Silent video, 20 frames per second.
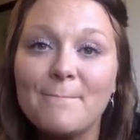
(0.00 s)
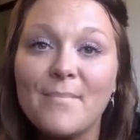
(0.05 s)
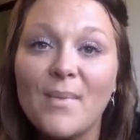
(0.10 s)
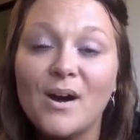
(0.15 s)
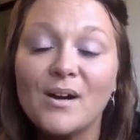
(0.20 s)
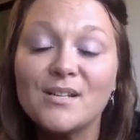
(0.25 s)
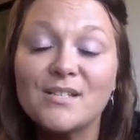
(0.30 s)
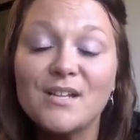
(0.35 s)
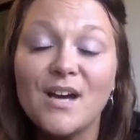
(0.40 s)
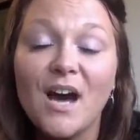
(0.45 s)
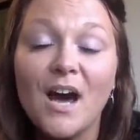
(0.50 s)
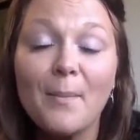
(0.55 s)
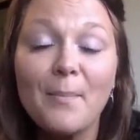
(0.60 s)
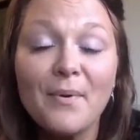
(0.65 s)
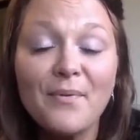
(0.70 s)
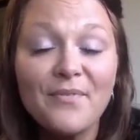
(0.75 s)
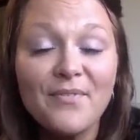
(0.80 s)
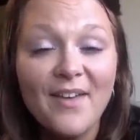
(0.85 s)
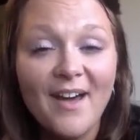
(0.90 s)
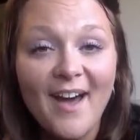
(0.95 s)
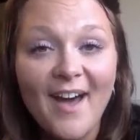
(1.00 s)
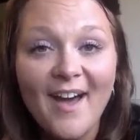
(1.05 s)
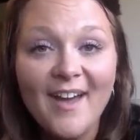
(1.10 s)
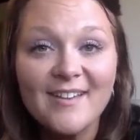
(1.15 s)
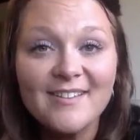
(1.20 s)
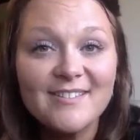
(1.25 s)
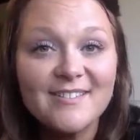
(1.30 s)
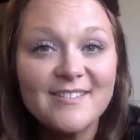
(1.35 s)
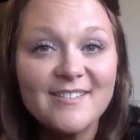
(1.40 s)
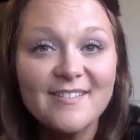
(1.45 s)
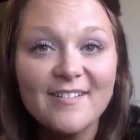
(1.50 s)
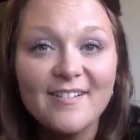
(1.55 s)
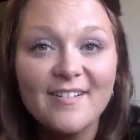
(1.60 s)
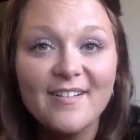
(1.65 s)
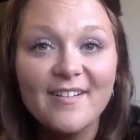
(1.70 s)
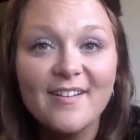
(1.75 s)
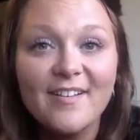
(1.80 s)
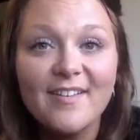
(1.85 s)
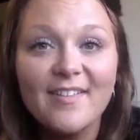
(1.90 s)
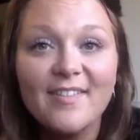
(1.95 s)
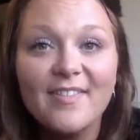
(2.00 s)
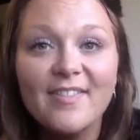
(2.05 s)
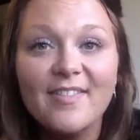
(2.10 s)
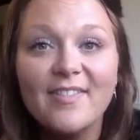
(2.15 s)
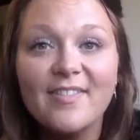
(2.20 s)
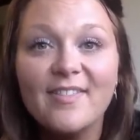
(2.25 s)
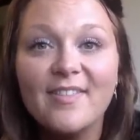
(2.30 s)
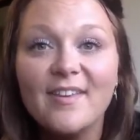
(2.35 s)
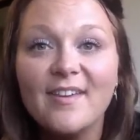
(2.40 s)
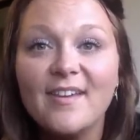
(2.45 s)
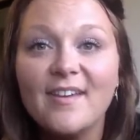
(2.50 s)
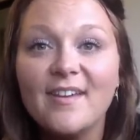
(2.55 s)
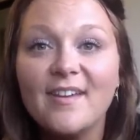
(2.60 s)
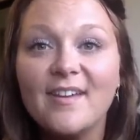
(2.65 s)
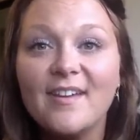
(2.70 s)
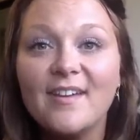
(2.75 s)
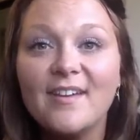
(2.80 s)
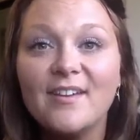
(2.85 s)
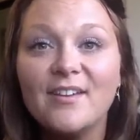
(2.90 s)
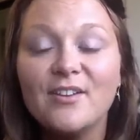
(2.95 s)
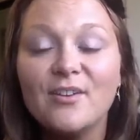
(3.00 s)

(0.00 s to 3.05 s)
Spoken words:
On top of that, the